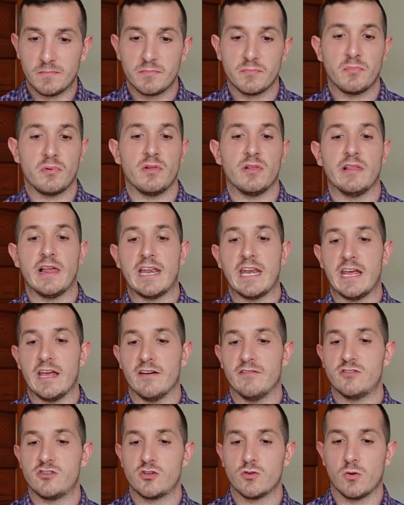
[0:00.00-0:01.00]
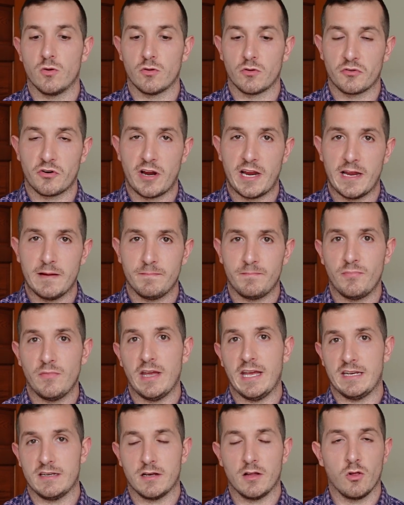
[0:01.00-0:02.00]
plenty of jewelry,
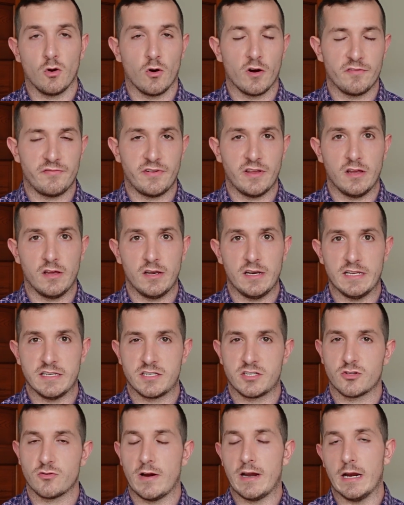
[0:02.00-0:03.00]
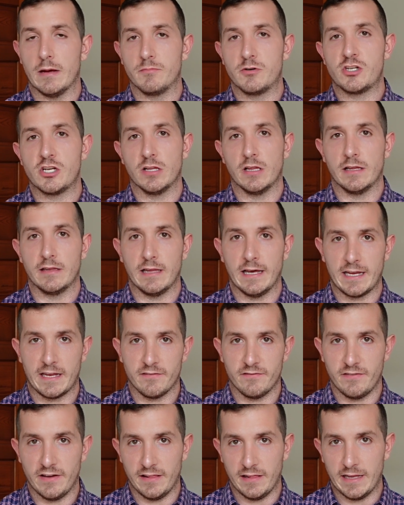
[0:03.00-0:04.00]
and chlorophyllin is straight up chilling like a
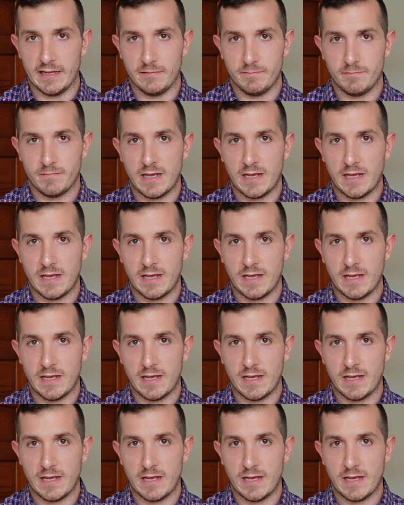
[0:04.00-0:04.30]
villain.